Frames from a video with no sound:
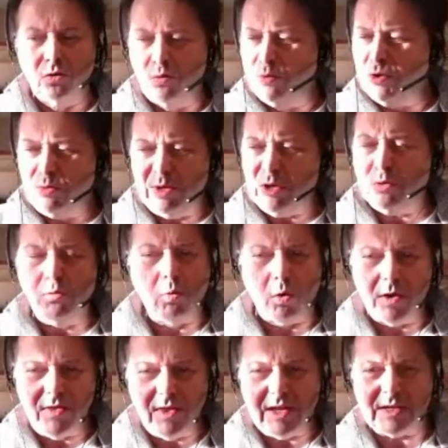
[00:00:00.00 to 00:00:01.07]
We, we don't
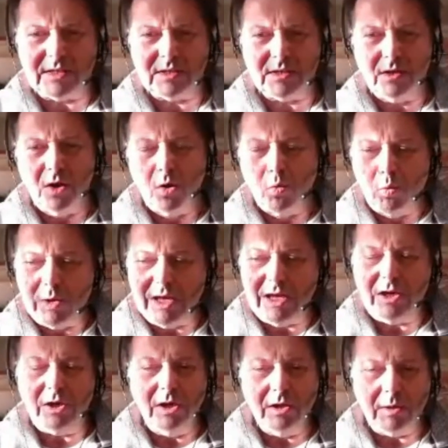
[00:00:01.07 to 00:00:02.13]
want this.
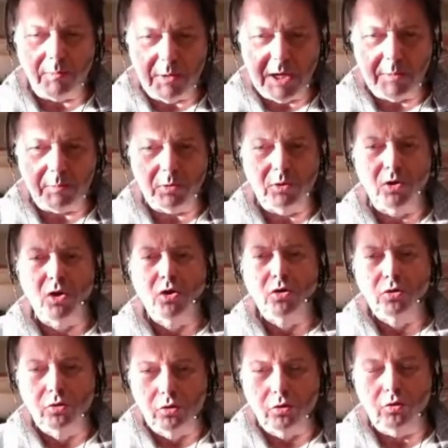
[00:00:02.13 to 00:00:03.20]
We, the people,
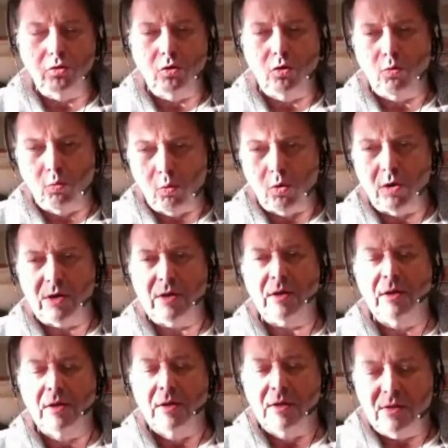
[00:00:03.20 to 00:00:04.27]
do not want
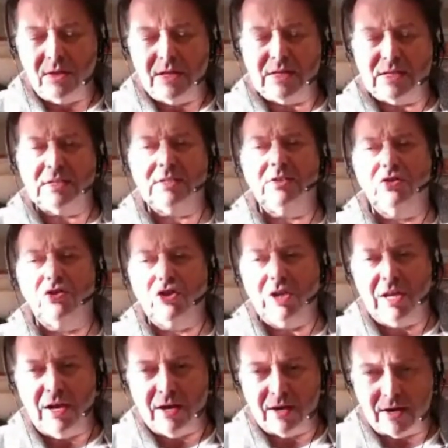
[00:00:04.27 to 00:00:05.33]
this
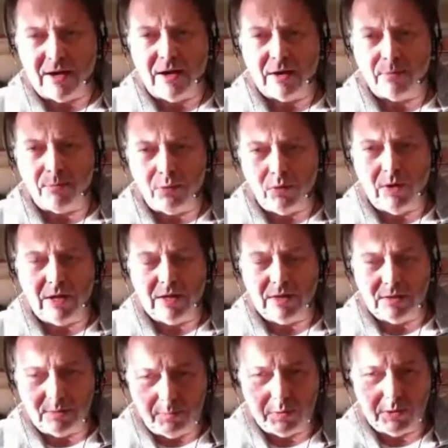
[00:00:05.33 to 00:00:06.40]
GRR put
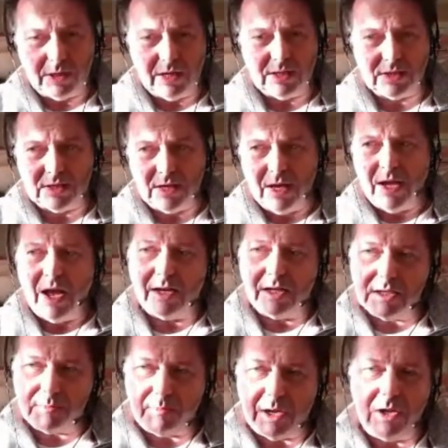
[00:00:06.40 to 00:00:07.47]
into place. And
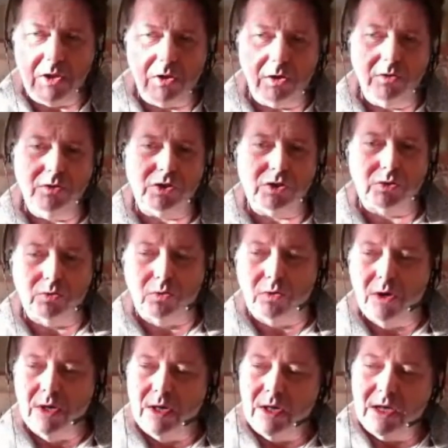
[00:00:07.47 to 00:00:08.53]
it's been done so,
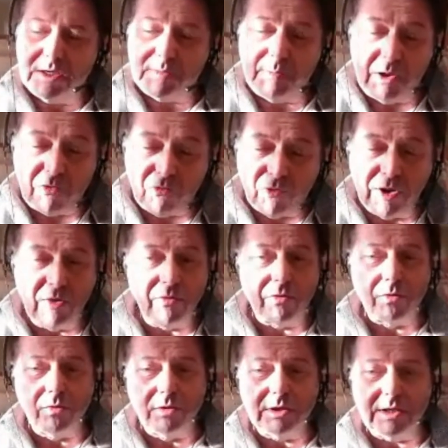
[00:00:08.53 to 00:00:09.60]
it's been
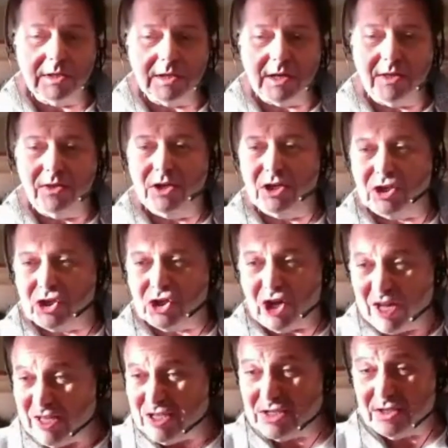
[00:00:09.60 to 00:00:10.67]
railroaded, and these
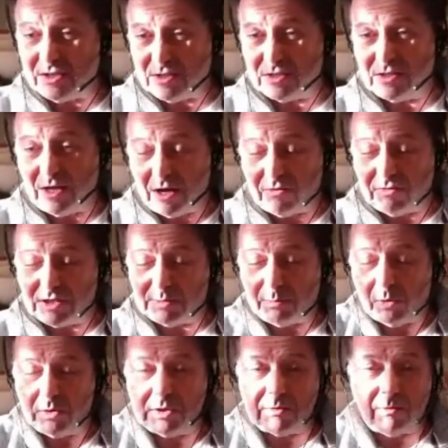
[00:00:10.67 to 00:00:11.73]
shysters that are
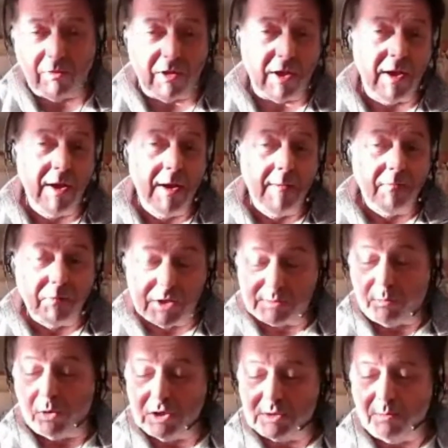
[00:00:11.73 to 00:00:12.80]
responsible, that,
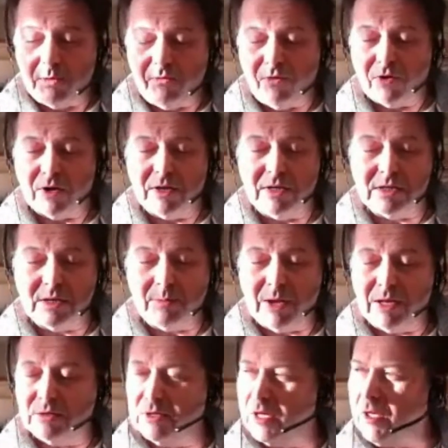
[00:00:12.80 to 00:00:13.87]
responsible for it need to be
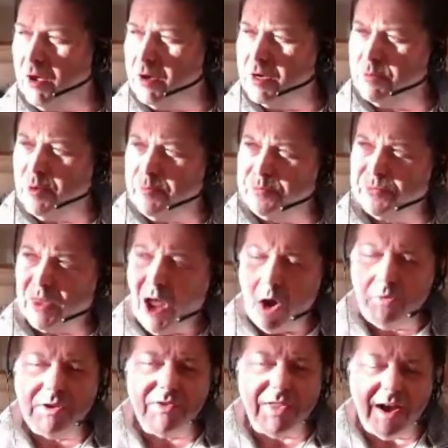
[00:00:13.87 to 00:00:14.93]
held accountable. How
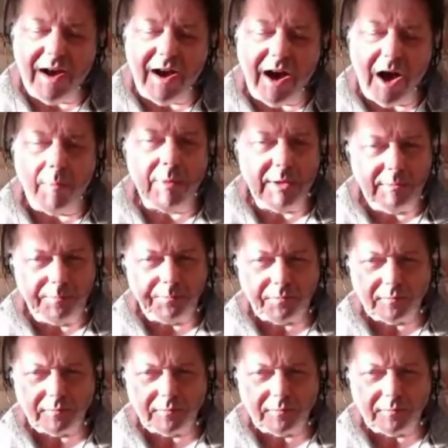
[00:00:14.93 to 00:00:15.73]
did that happen?